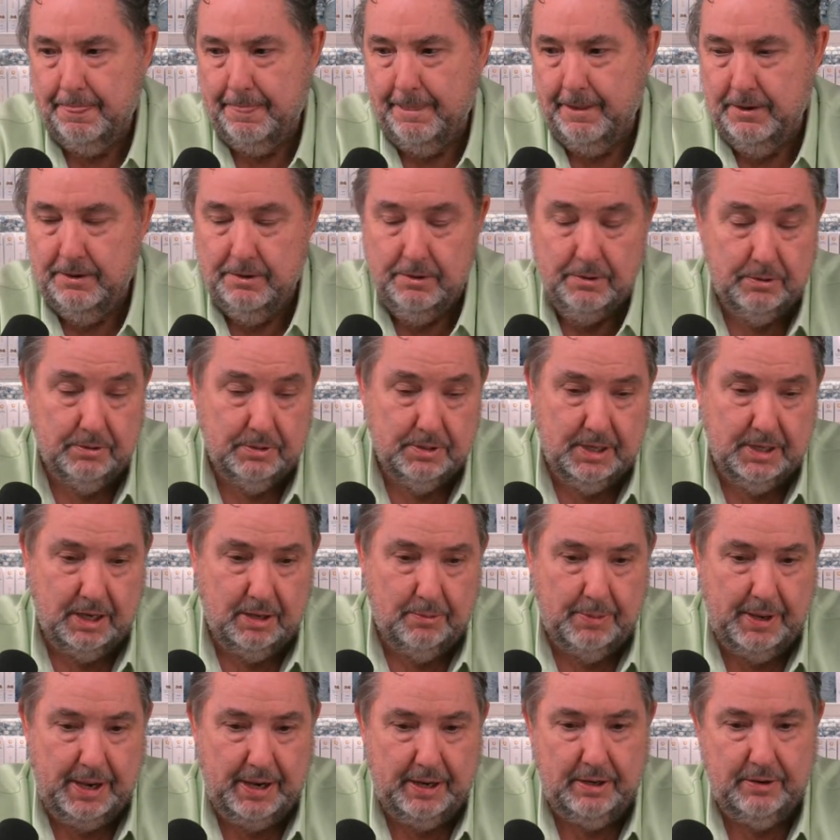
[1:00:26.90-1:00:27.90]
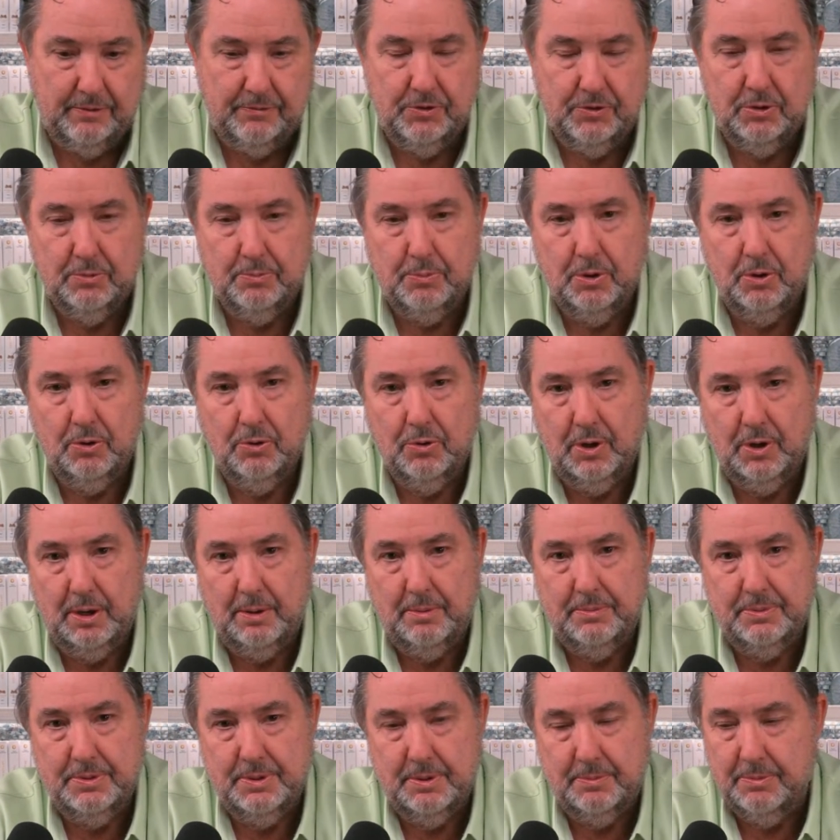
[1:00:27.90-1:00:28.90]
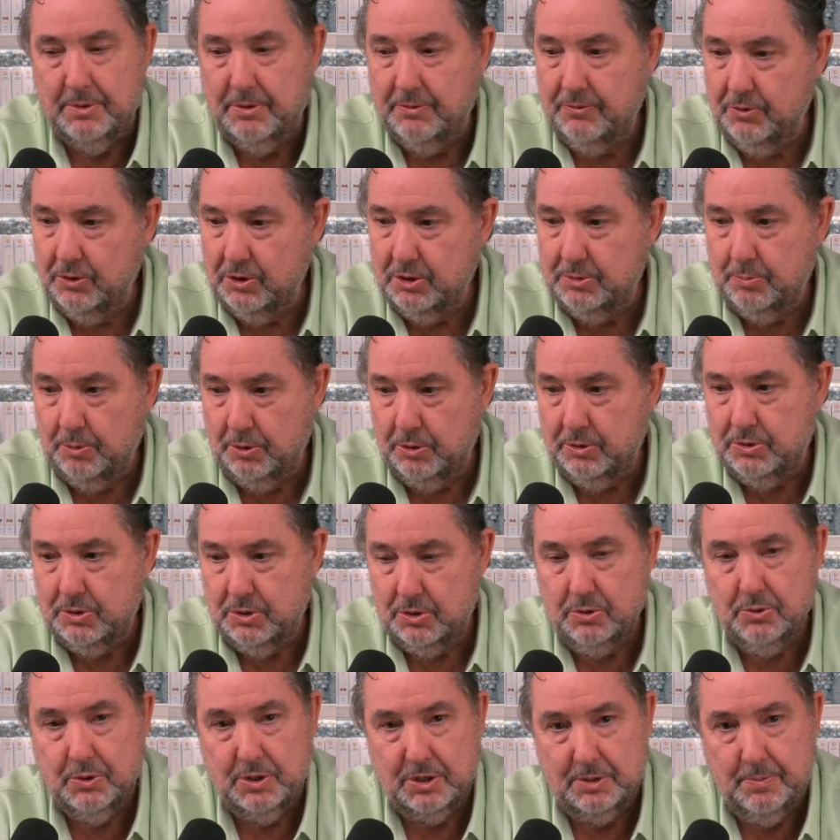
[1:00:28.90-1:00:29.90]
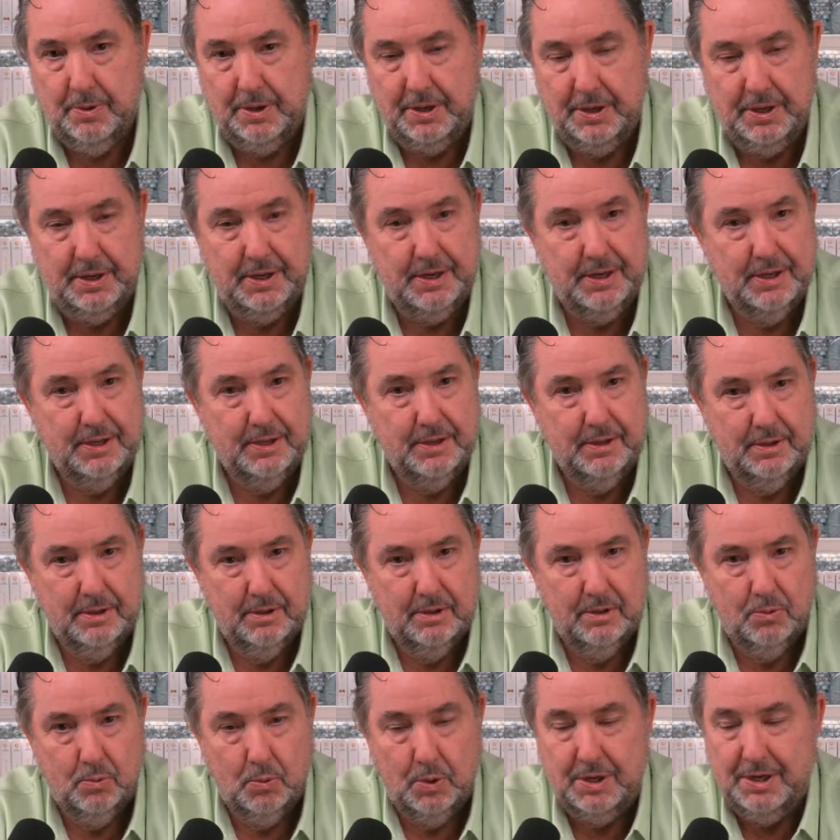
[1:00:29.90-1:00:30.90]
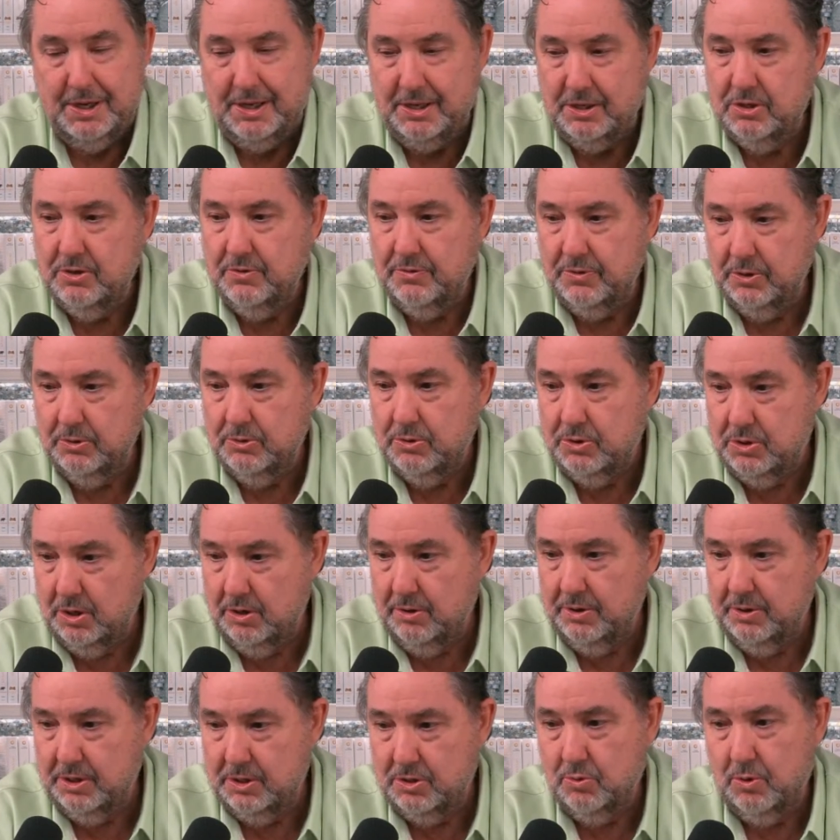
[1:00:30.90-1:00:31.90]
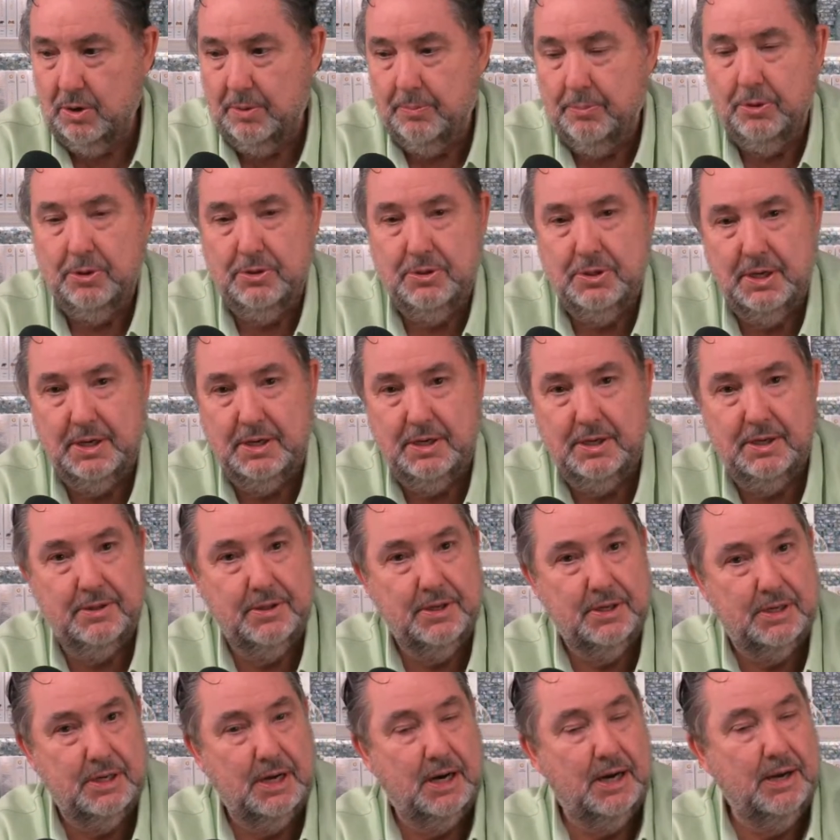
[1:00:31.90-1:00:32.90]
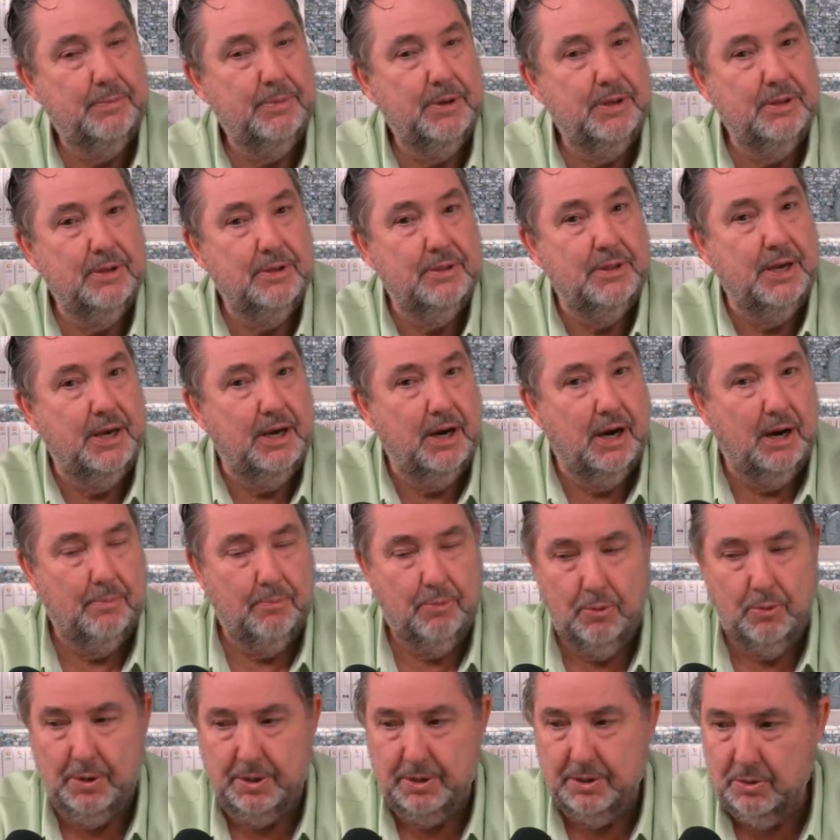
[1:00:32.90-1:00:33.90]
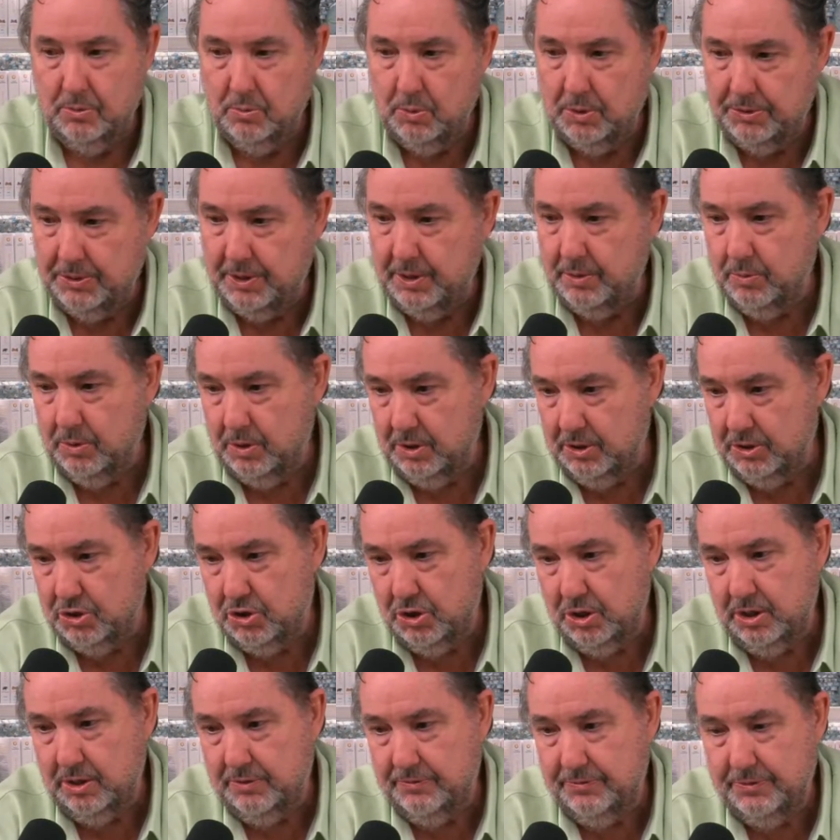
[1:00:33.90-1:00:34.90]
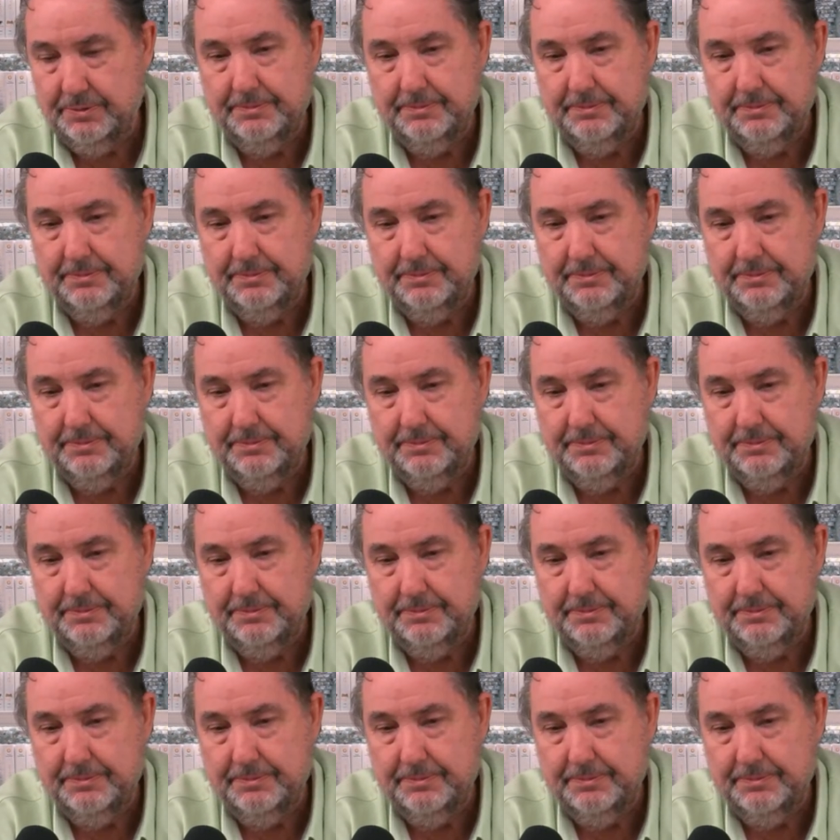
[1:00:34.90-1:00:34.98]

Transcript: You can dial back a few programs. I'm the first person to explain what each of those chariots represent and the timing that they operate and what they will achieve.